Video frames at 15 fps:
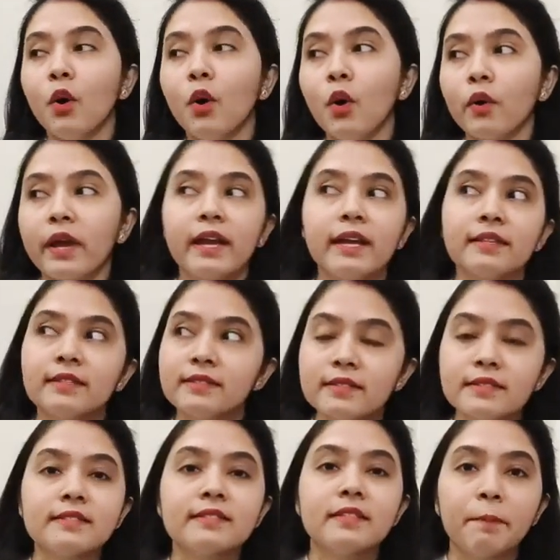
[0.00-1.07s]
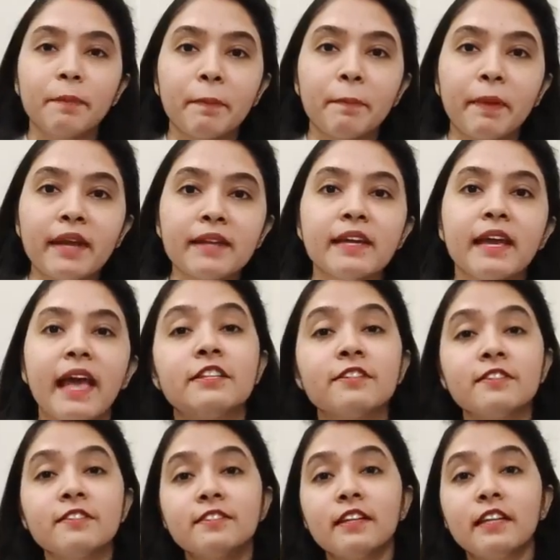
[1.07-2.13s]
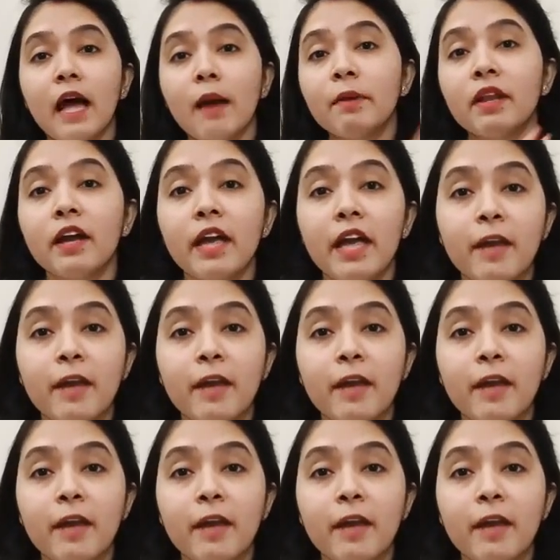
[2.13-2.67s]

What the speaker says: okay, this is the pipette and this is the laminar